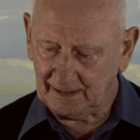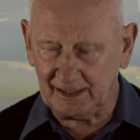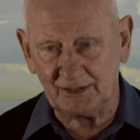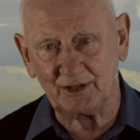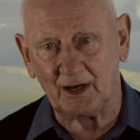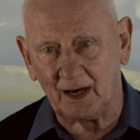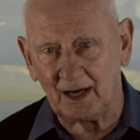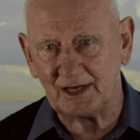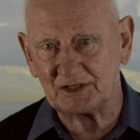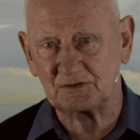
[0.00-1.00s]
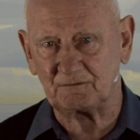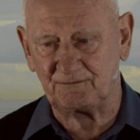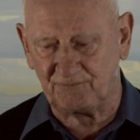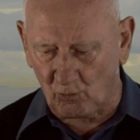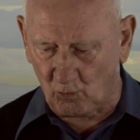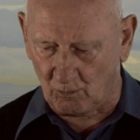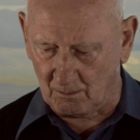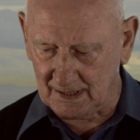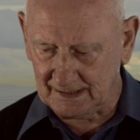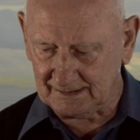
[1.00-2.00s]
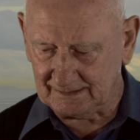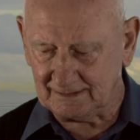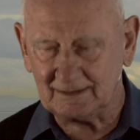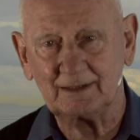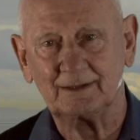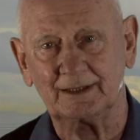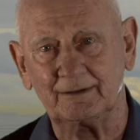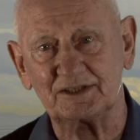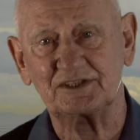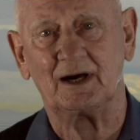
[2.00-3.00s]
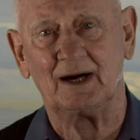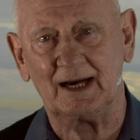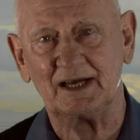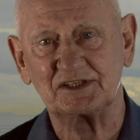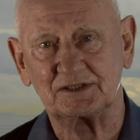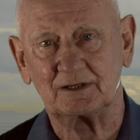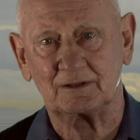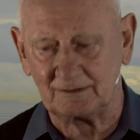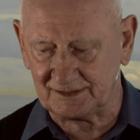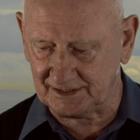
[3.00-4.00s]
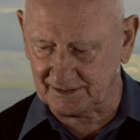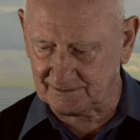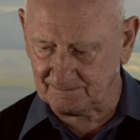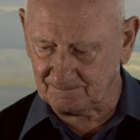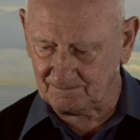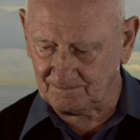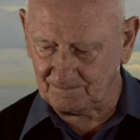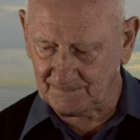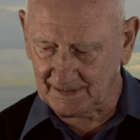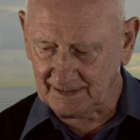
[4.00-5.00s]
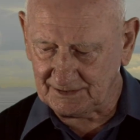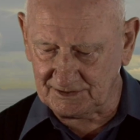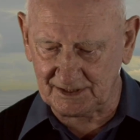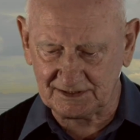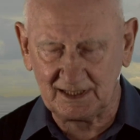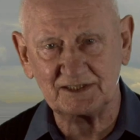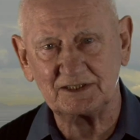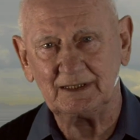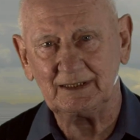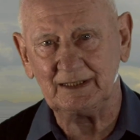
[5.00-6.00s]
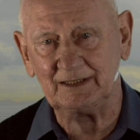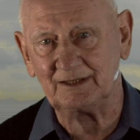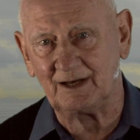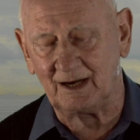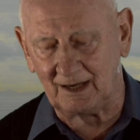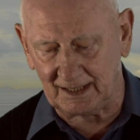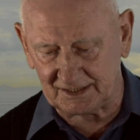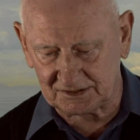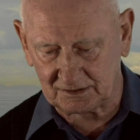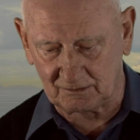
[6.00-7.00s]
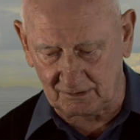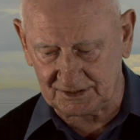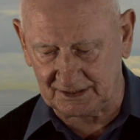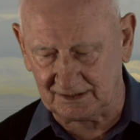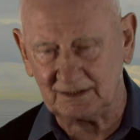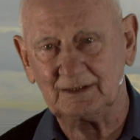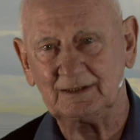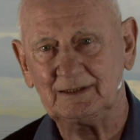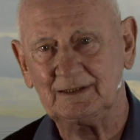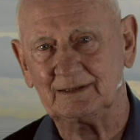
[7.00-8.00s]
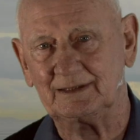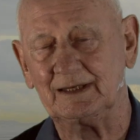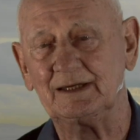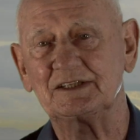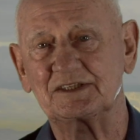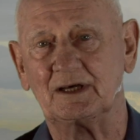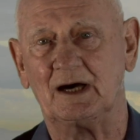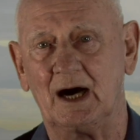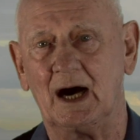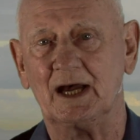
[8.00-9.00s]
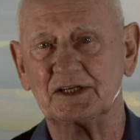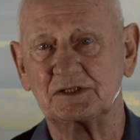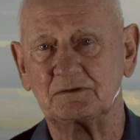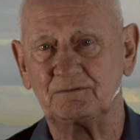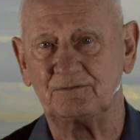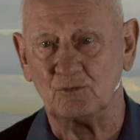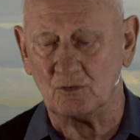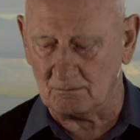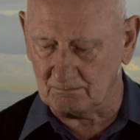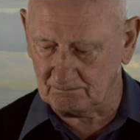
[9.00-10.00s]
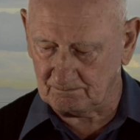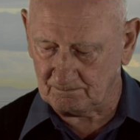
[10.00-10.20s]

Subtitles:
In the highest form, there is the highest content, just as in the highest content there is the highest form.